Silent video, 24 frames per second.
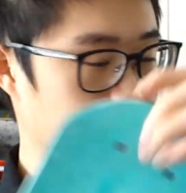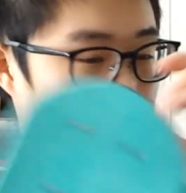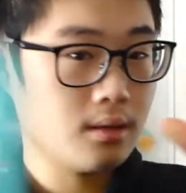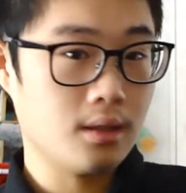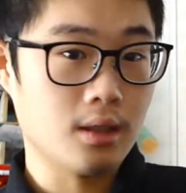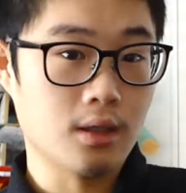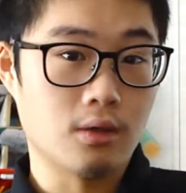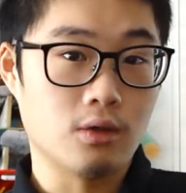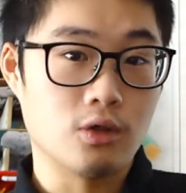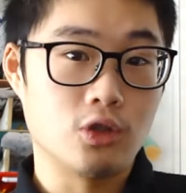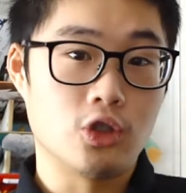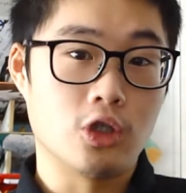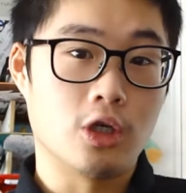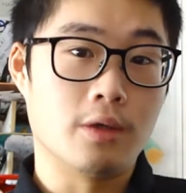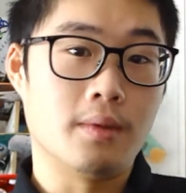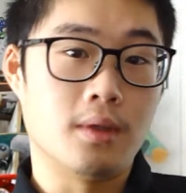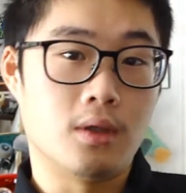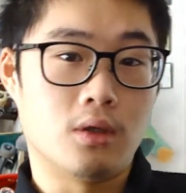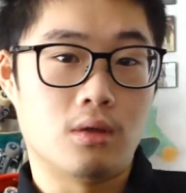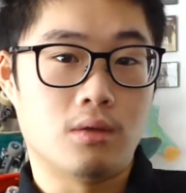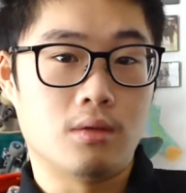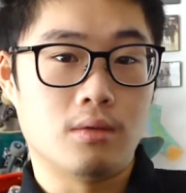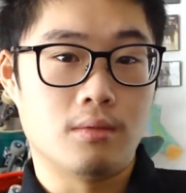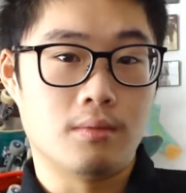drill my
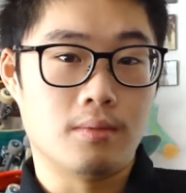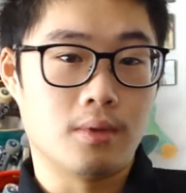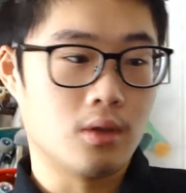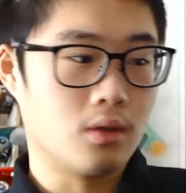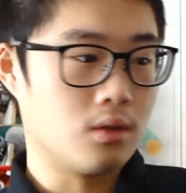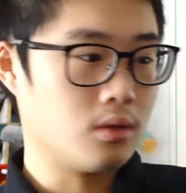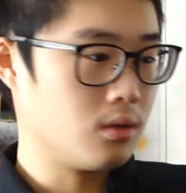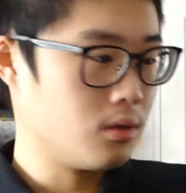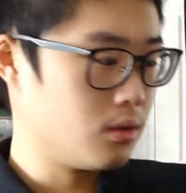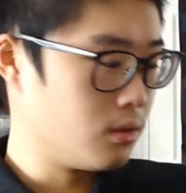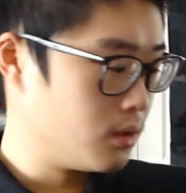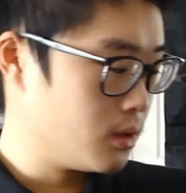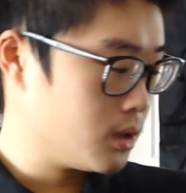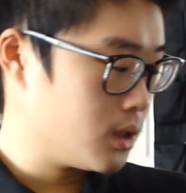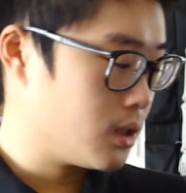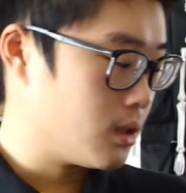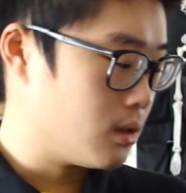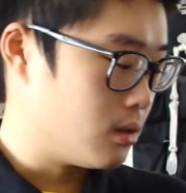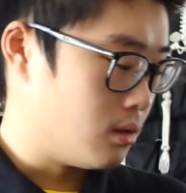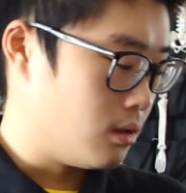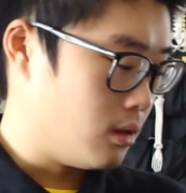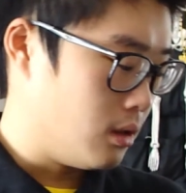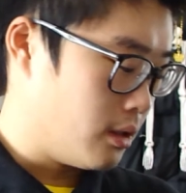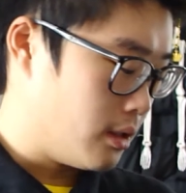own bolt holes,
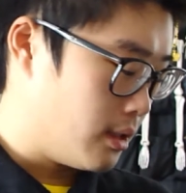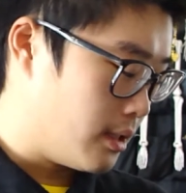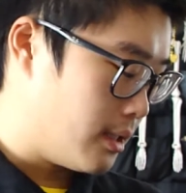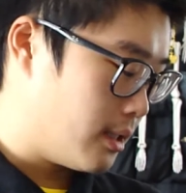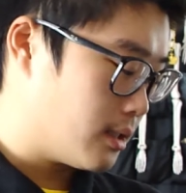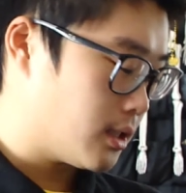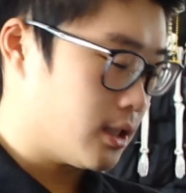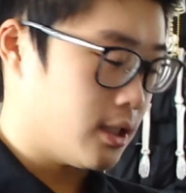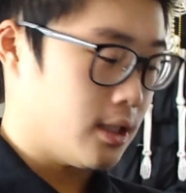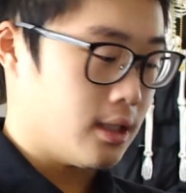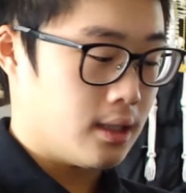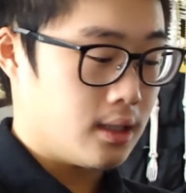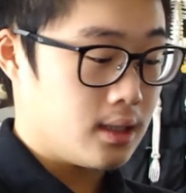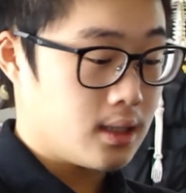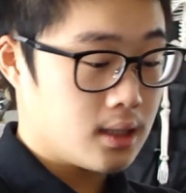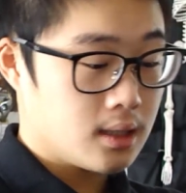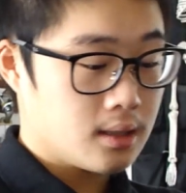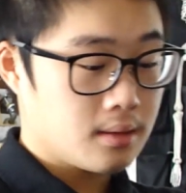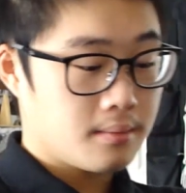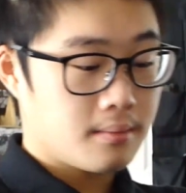all that jazz.